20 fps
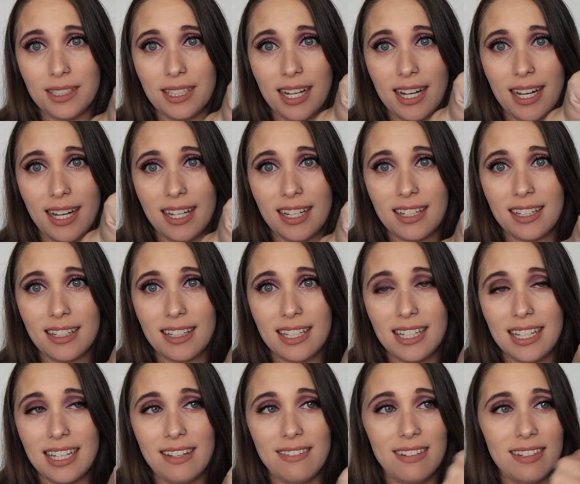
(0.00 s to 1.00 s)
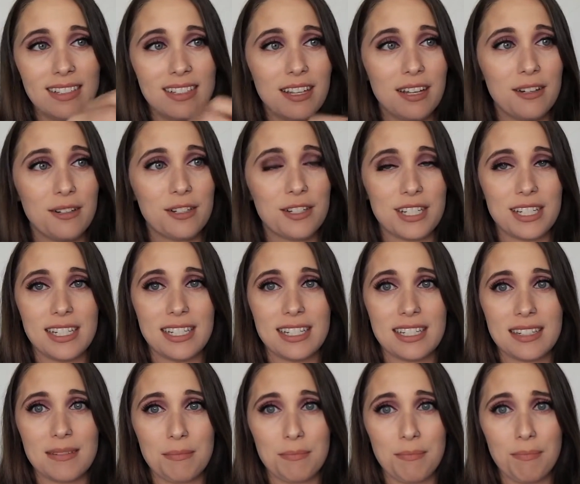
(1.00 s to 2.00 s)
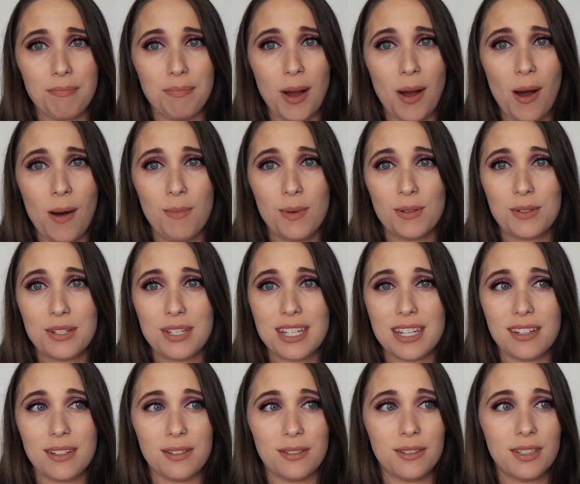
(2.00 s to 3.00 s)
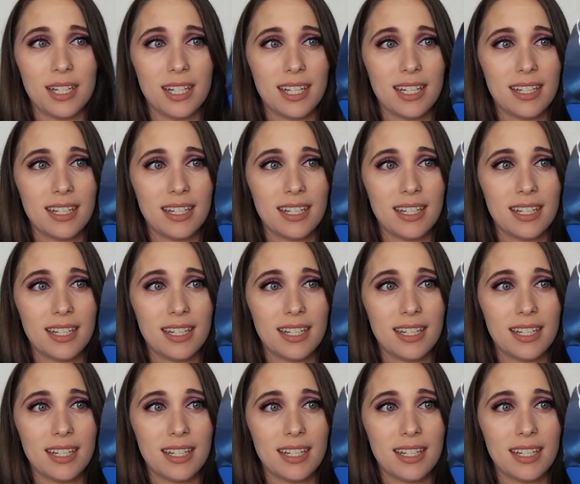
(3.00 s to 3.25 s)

Like, even though she's almost two,